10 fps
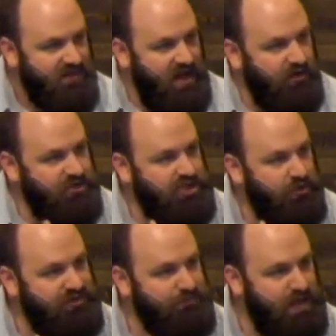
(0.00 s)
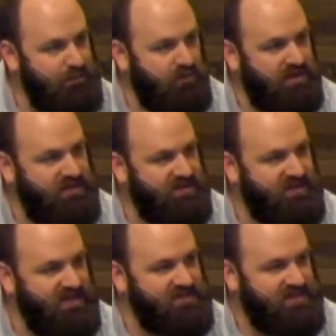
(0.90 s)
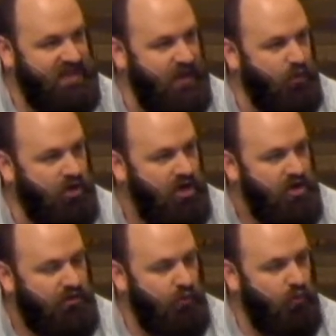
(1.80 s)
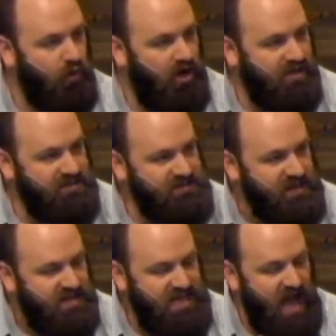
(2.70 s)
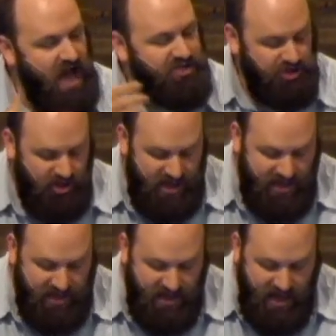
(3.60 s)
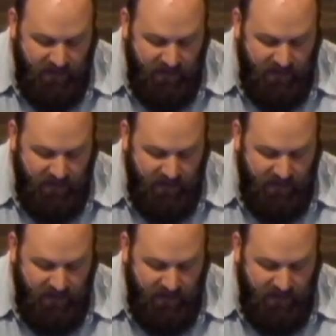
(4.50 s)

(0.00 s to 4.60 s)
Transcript: they are the chosen people in the sense that they were the ones to usher in